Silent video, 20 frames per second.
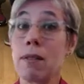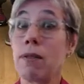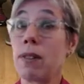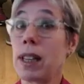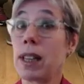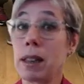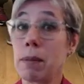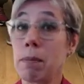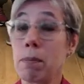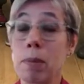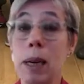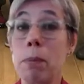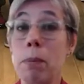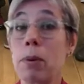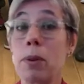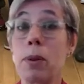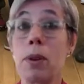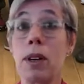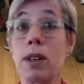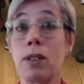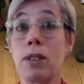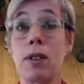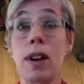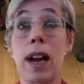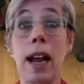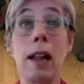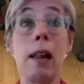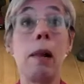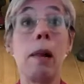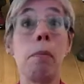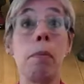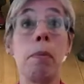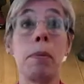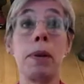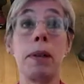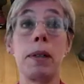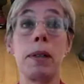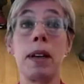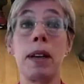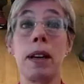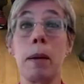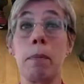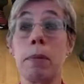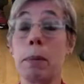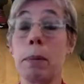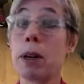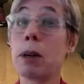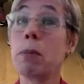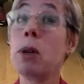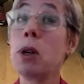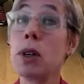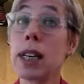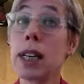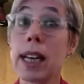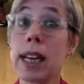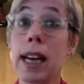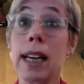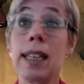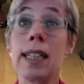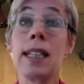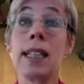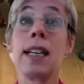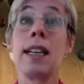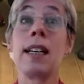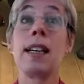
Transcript: with people to help them communicate,